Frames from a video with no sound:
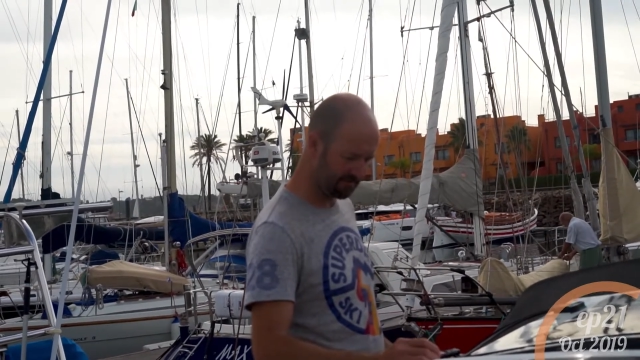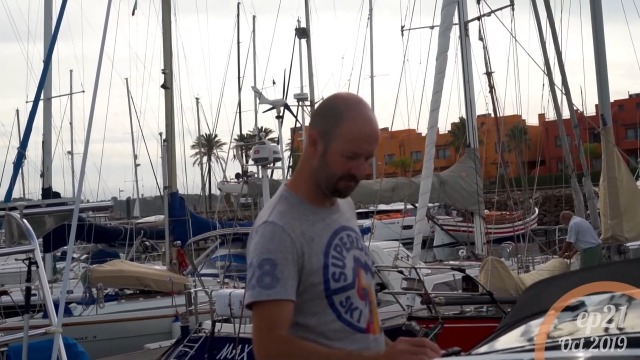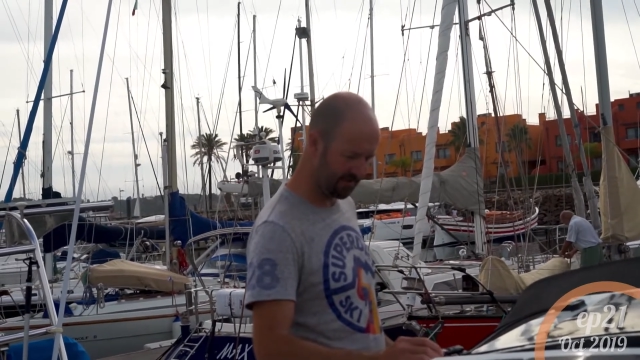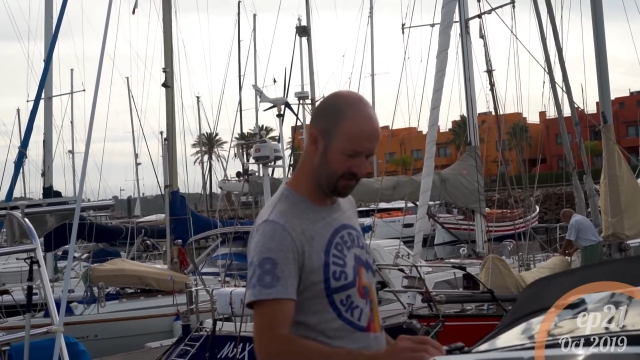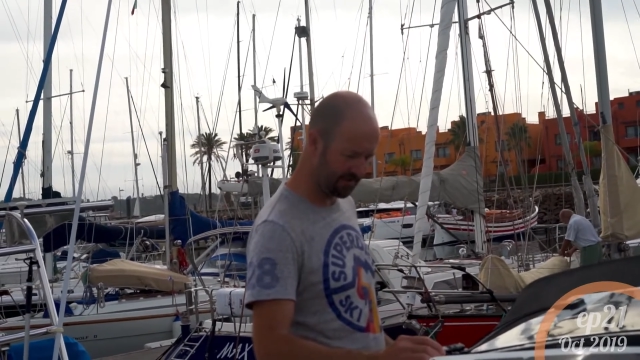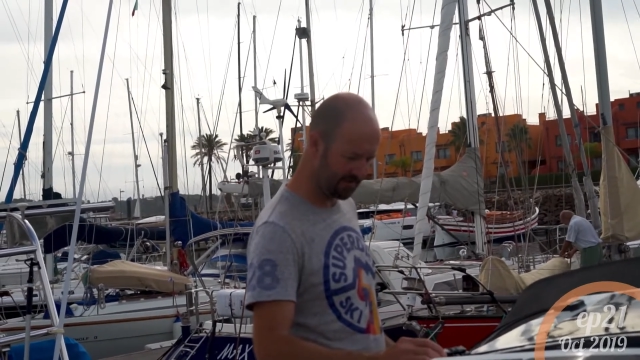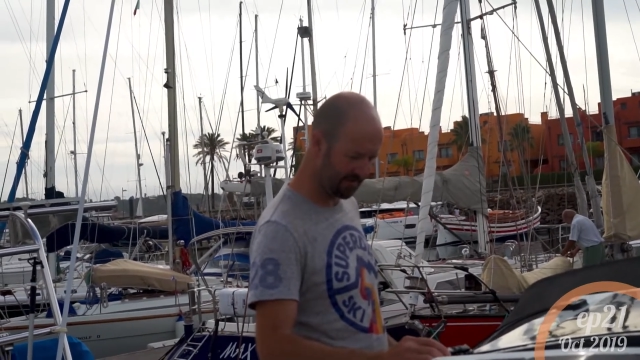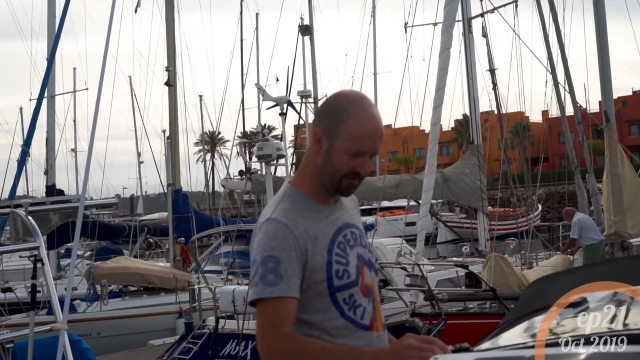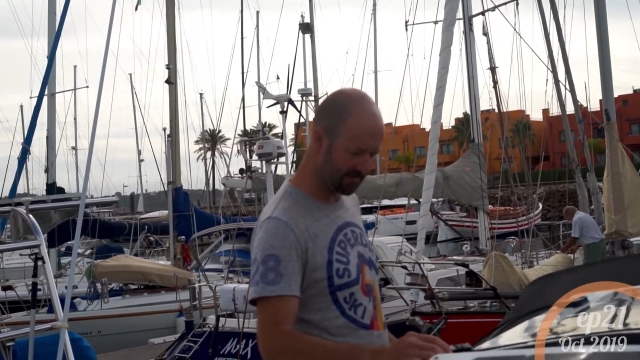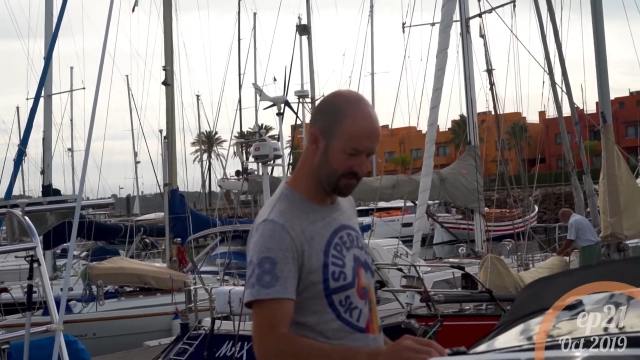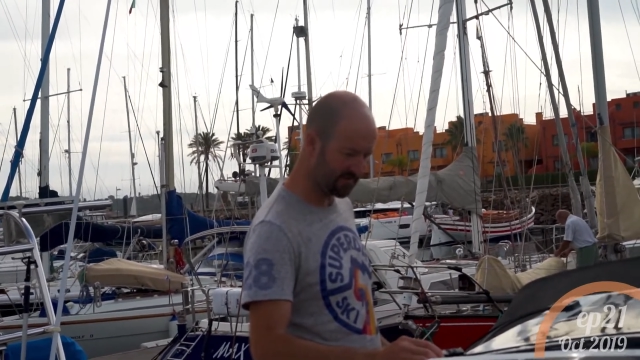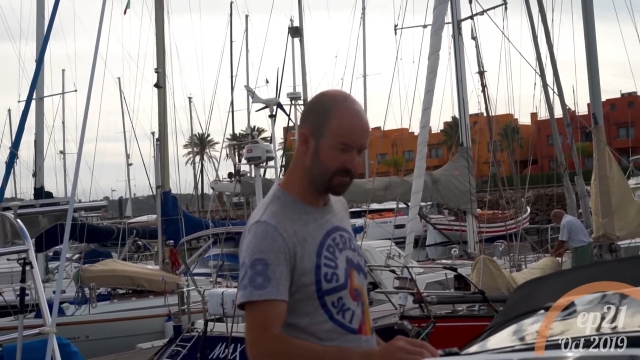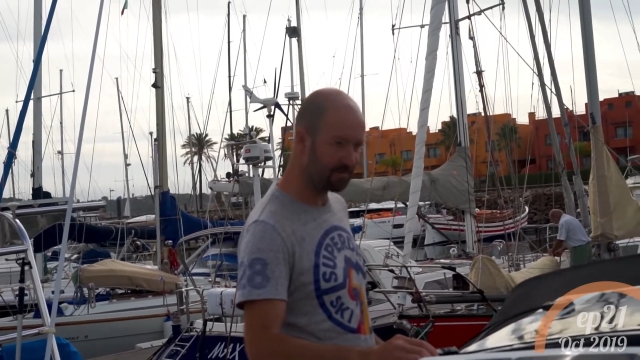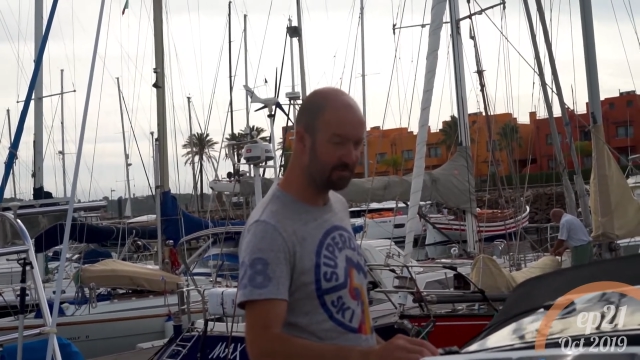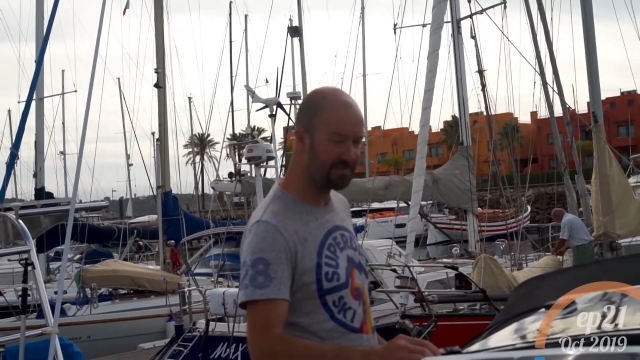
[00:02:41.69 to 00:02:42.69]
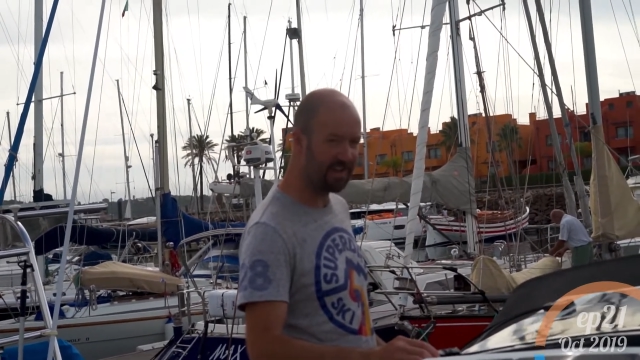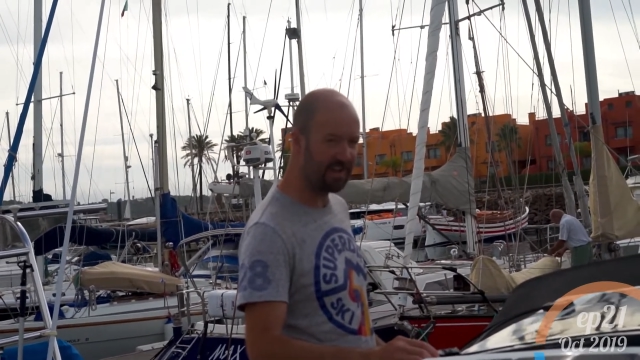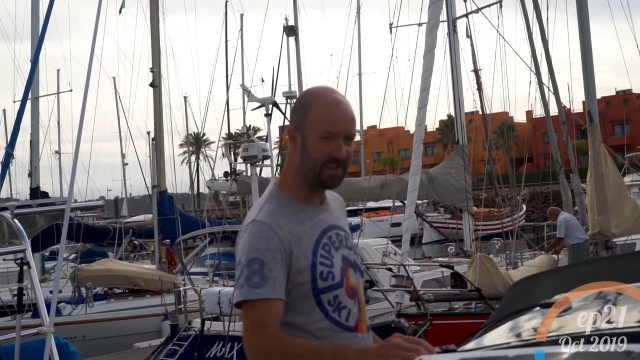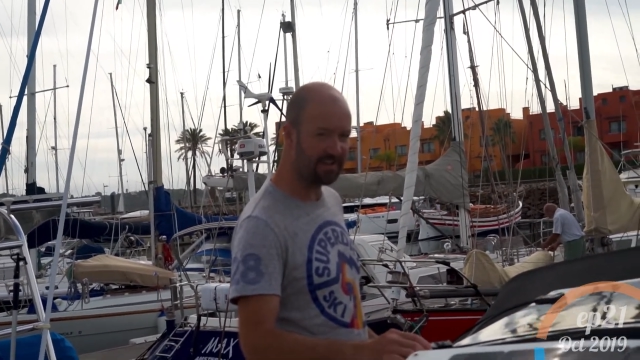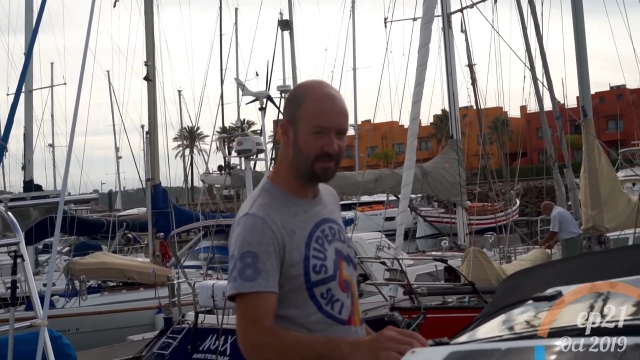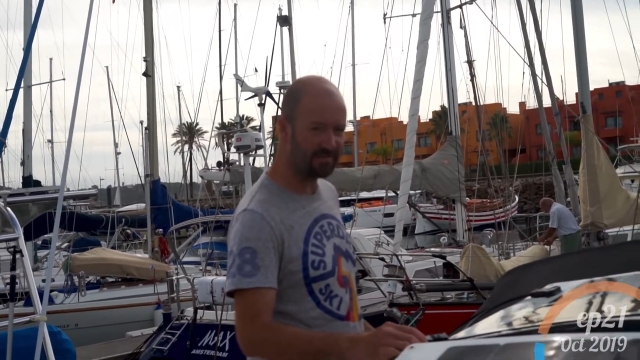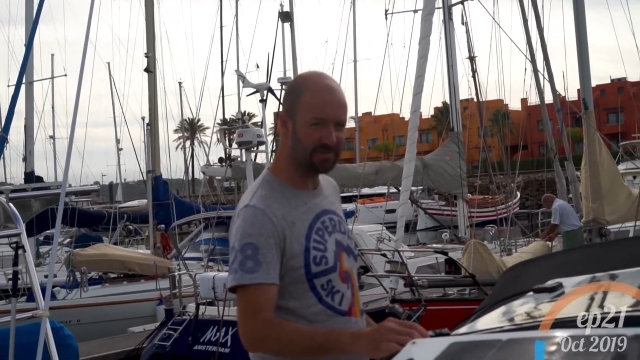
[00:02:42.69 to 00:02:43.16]
reach because there's no
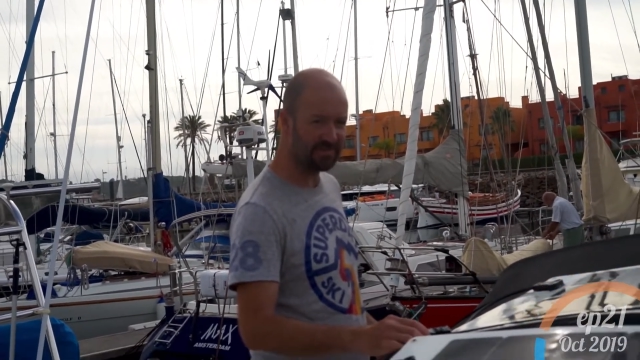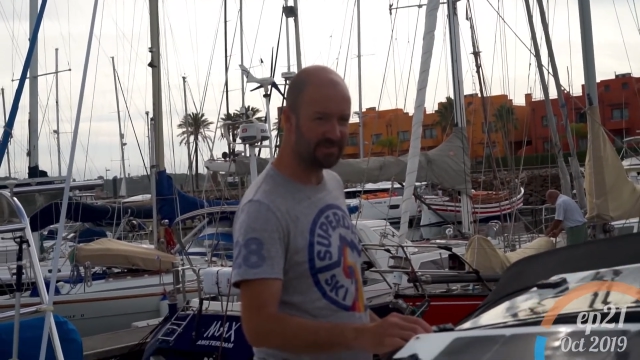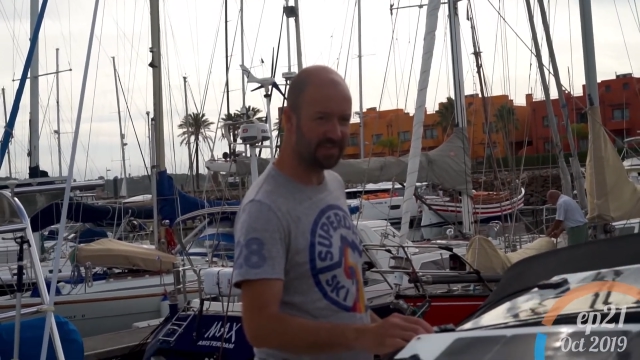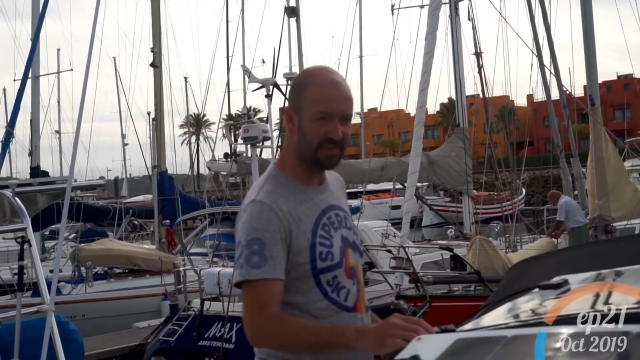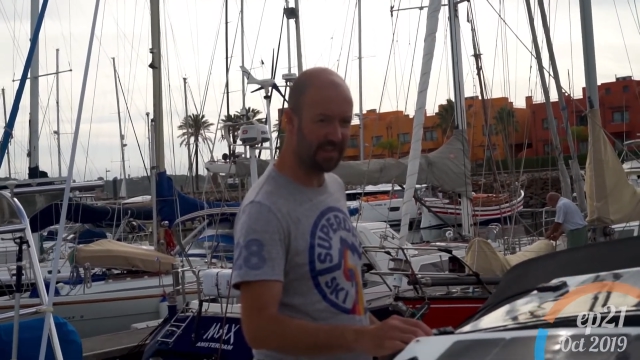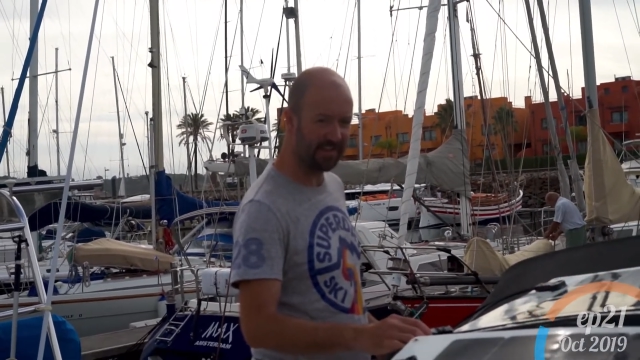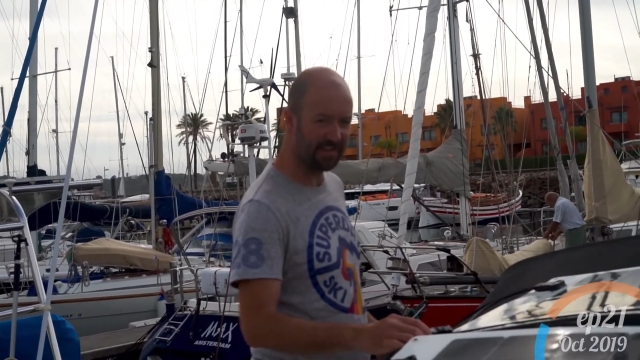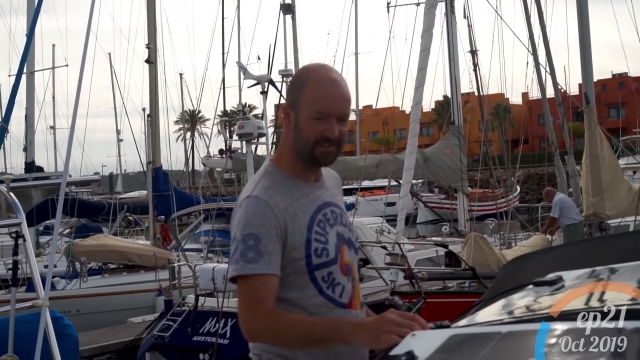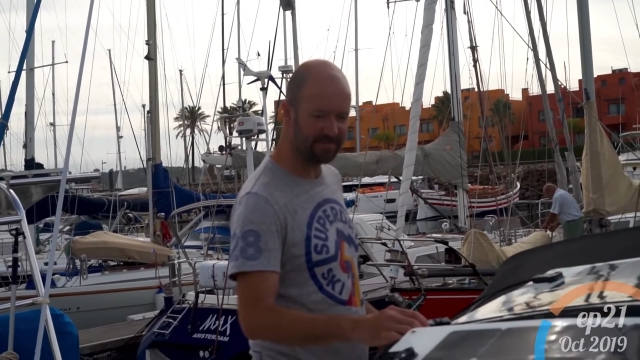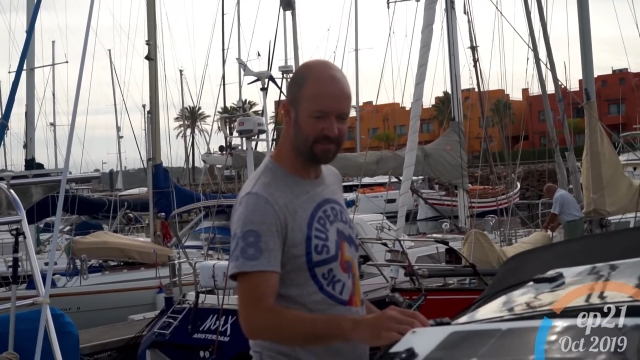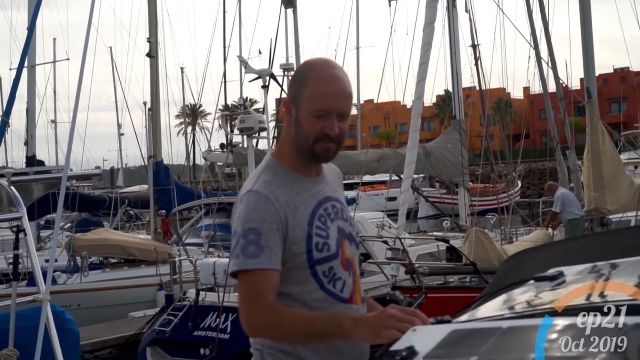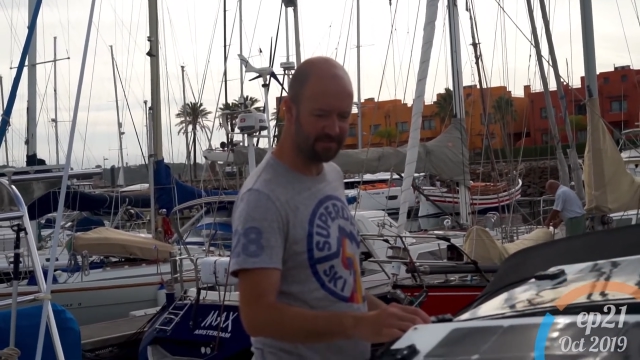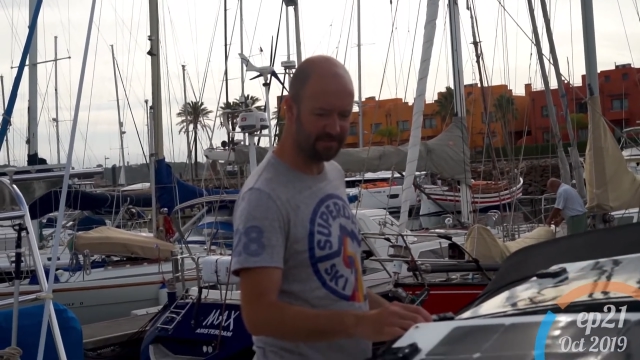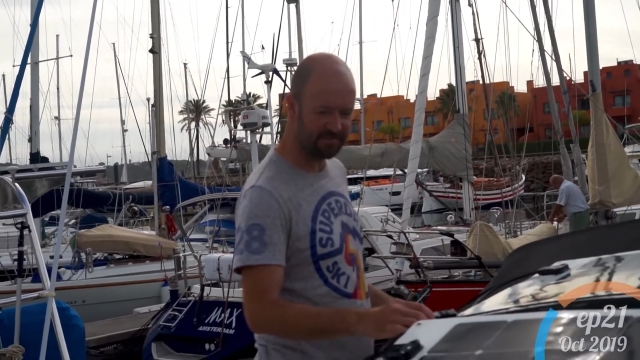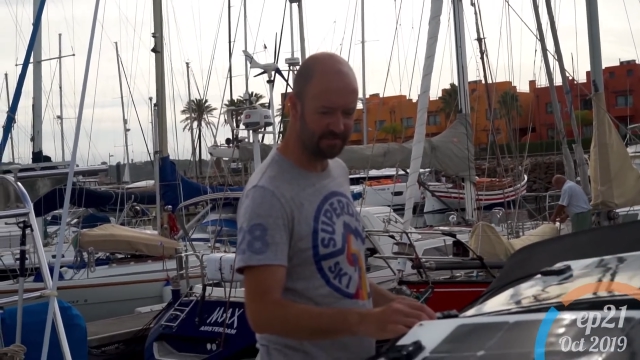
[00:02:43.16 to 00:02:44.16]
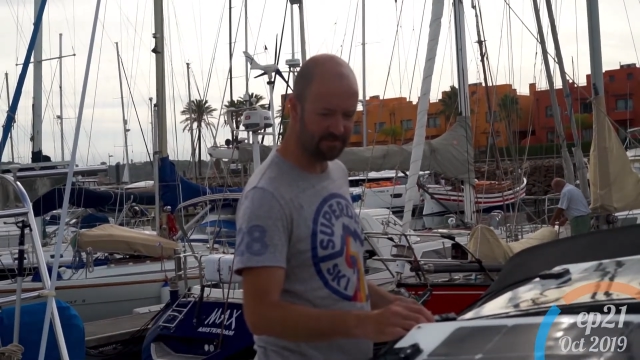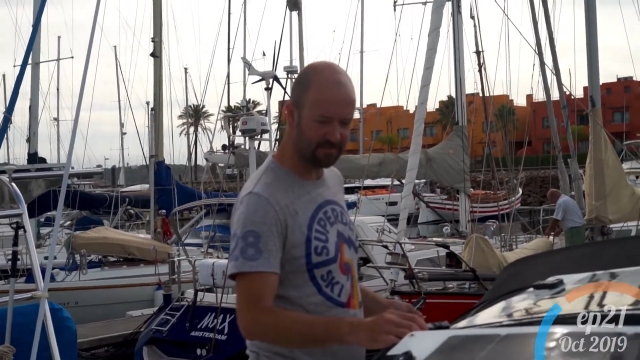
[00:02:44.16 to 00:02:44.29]
diodes on the negatives,